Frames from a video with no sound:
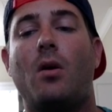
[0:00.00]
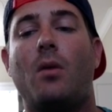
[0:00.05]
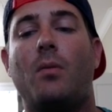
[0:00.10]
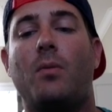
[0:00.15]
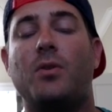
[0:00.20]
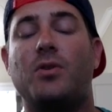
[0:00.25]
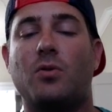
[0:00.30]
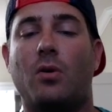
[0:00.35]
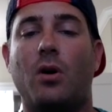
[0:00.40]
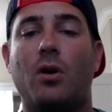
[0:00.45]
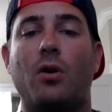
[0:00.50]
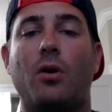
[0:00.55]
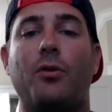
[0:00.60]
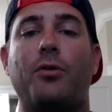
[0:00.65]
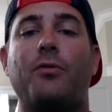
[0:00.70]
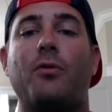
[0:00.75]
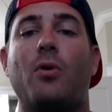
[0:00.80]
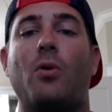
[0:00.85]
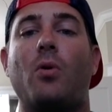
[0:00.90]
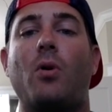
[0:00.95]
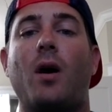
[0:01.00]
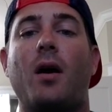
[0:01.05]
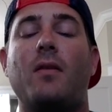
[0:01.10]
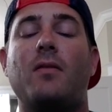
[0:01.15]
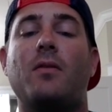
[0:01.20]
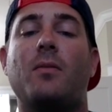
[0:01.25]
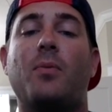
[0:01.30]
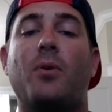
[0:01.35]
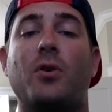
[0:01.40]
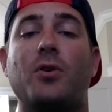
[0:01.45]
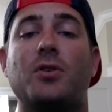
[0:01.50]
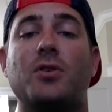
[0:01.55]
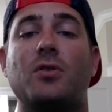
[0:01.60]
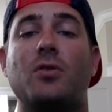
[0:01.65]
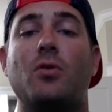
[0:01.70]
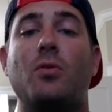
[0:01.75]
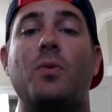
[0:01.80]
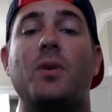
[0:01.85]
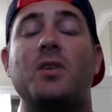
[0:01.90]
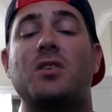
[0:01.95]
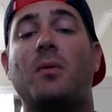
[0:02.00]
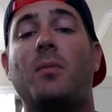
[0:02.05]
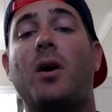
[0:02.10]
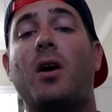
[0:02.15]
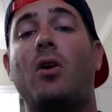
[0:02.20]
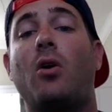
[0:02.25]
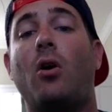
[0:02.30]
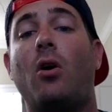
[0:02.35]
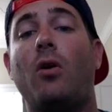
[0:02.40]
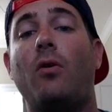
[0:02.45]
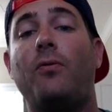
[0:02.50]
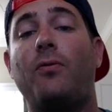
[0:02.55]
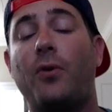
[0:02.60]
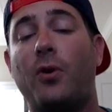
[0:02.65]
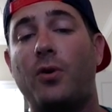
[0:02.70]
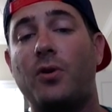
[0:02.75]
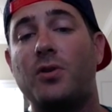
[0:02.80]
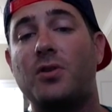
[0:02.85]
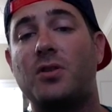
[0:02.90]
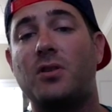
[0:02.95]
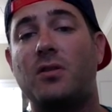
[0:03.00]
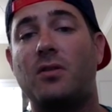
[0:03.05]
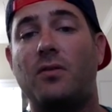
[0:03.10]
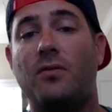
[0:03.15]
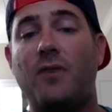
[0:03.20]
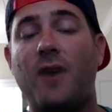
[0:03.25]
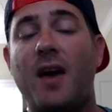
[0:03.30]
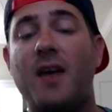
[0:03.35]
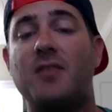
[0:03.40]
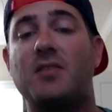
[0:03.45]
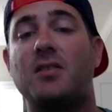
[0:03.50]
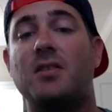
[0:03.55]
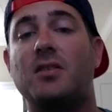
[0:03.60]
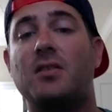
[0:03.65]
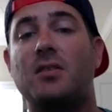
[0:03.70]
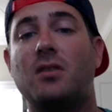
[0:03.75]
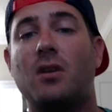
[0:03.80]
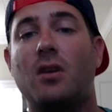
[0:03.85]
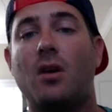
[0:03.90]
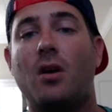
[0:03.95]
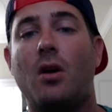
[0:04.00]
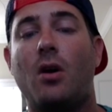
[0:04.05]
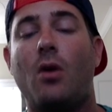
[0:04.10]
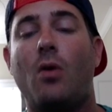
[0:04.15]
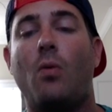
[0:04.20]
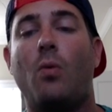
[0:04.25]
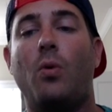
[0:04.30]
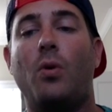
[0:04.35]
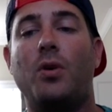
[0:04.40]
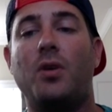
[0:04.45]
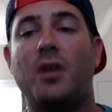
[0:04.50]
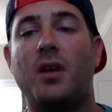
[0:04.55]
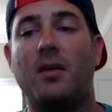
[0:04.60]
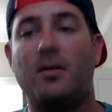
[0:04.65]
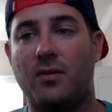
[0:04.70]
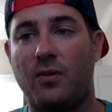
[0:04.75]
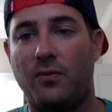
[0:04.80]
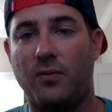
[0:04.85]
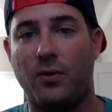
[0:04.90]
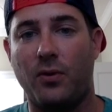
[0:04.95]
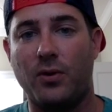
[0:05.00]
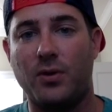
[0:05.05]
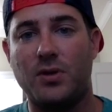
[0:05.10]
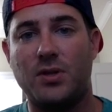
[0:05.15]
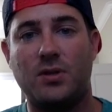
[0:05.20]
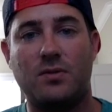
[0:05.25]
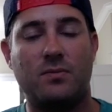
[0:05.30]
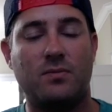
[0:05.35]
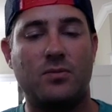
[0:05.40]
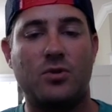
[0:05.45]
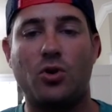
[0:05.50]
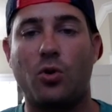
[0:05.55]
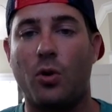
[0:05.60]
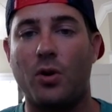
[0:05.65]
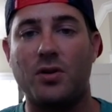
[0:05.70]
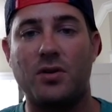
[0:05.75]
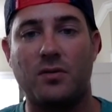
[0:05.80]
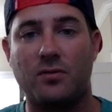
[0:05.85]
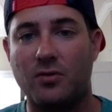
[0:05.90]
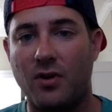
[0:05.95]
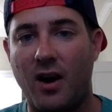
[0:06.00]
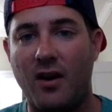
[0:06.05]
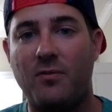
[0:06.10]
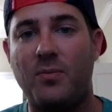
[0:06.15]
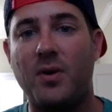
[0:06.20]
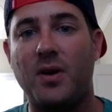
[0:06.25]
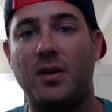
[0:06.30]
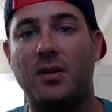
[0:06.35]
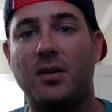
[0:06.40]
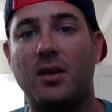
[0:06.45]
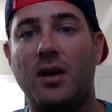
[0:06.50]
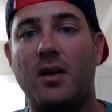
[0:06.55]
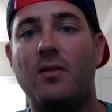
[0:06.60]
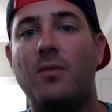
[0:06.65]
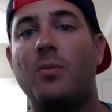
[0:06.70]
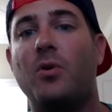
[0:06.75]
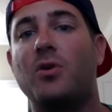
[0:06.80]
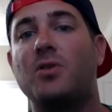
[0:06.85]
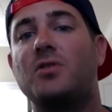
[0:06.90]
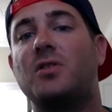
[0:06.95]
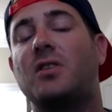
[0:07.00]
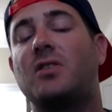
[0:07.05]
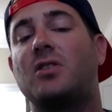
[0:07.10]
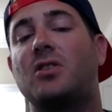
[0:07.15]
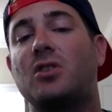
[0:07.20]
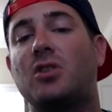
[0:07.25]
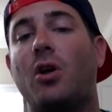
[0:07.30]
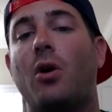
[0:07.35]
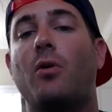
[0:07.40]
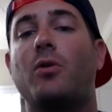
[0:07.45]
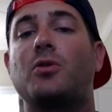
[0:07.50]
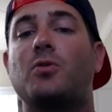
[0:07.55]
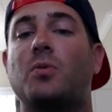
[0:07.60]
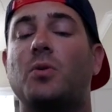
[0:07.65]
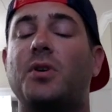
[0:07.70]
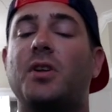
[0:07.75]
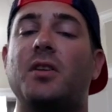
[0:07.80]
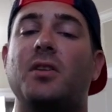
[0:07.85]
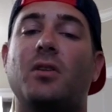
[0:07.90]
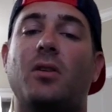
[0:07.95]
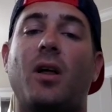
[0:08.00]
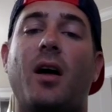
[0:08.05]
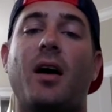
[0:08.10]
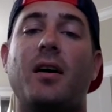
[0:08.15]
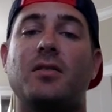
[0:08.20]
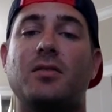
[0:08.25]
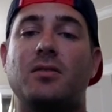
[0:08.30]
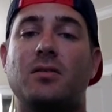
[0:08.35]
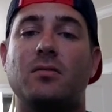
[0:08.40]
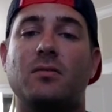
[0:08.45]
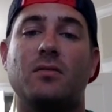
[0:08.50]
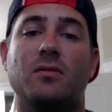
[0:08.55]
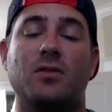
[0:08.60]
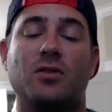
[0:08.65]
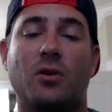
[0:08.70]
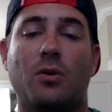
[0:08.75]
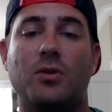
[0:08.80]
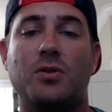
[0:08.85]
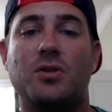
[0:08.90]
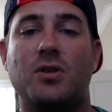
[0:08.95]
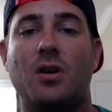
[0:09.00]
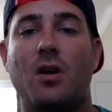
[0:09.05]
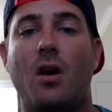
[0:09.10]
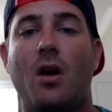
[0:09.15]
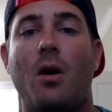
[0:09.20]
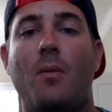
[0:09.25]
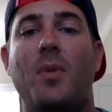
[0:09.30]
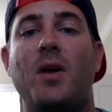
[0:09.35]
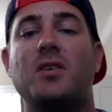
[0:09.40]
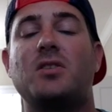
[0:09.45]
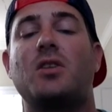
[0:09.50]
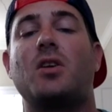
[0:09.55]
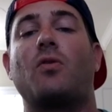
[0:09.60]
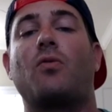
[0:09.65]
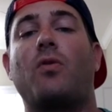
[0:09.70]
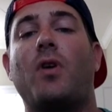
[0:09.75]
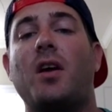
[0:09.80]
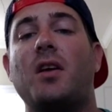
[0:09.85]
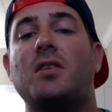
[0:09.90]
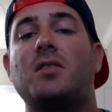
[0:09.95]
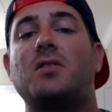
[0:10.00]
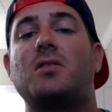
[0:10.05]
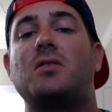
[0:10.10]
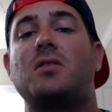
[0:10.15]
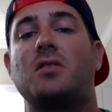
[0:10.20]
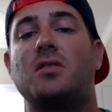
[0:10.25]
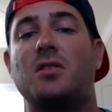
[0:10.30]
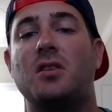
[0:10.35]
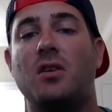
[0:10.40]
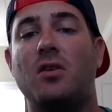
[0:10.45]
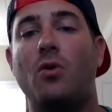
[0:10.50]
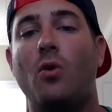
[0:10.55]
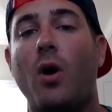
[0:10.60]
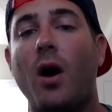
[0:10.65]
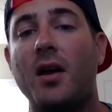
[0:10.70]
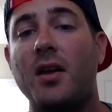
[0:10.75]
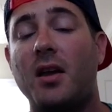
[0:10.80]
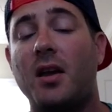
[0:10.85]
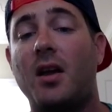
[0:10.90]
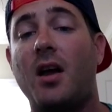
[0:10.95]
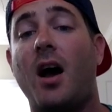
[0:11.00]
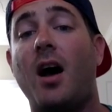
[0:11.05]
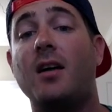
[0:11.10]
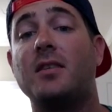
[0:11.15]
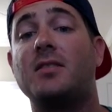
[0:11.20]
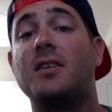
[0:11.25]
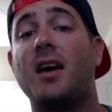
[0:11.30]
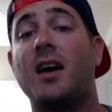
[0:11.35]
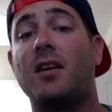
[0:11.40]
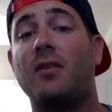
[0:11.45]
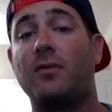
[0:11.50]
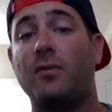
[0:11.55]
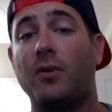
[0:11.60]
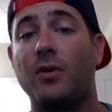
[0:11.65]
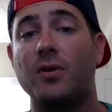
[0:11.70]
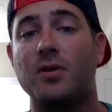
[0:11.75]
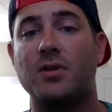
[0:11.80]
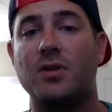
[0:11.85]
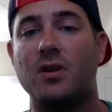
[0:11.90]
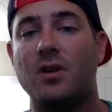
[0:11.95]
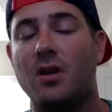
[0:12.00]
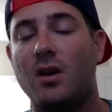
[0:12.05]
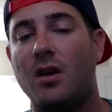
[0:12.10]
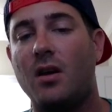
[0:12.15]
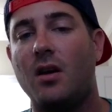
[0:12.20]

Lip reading: But so I'll go through, and the person who picks up my call first, the fastest, would get the first choice of draft pick, and the person that's the slowest would get the last. So it's basically a race to see who I can contact first.